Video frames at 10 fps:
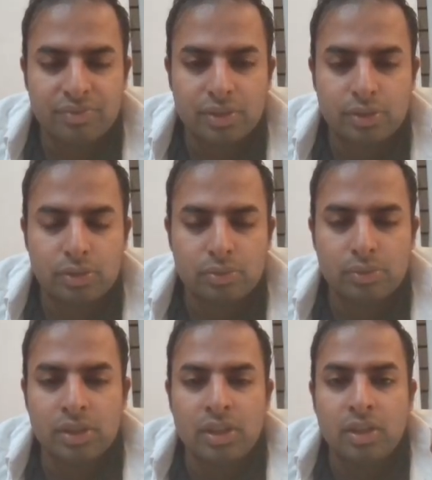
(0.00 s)

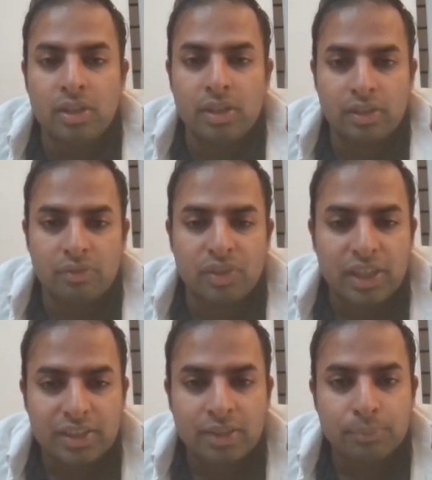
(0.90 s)
So the
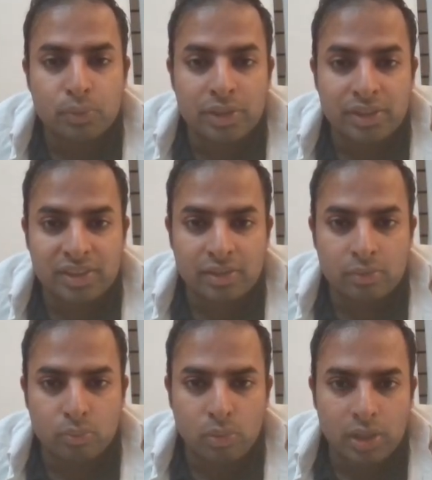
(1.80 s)
fact that Modi
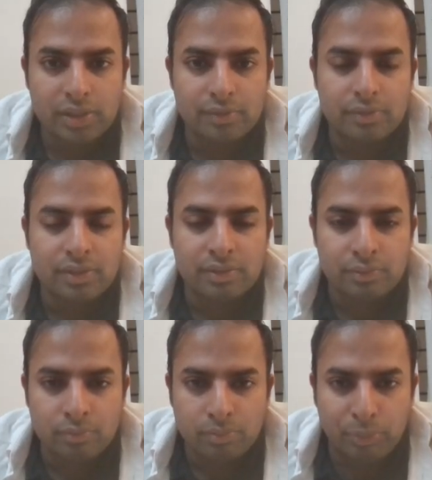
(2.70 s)
still won
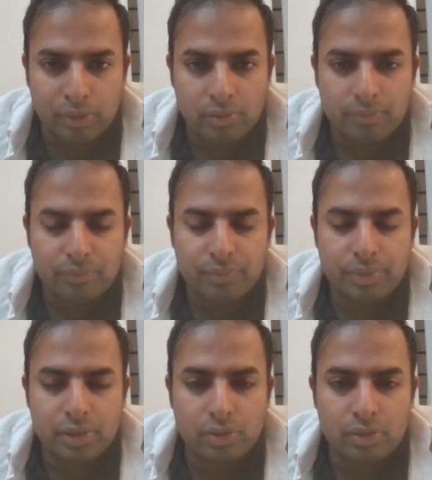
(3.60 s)

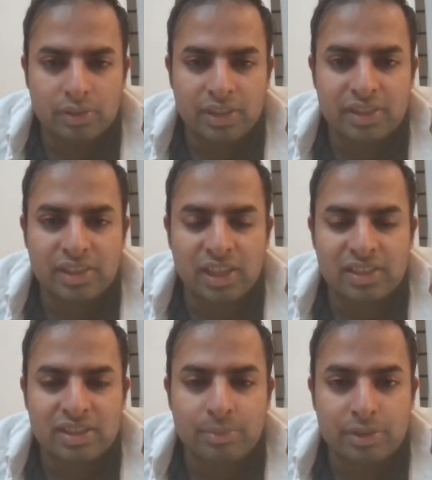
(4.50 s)
with all this
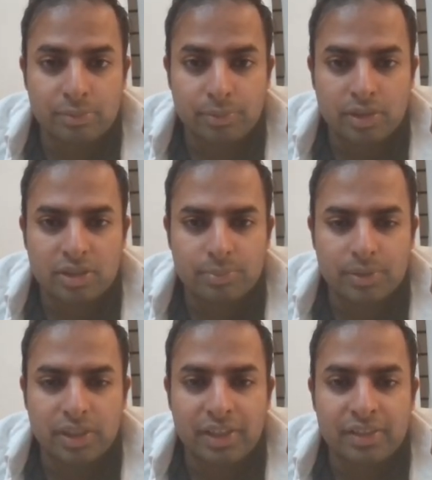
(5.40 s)
against him is
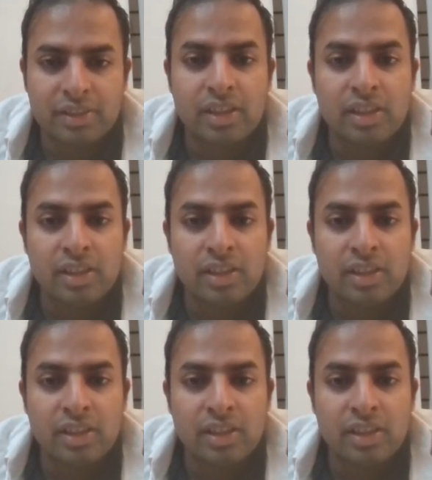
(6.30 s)
remarkable, and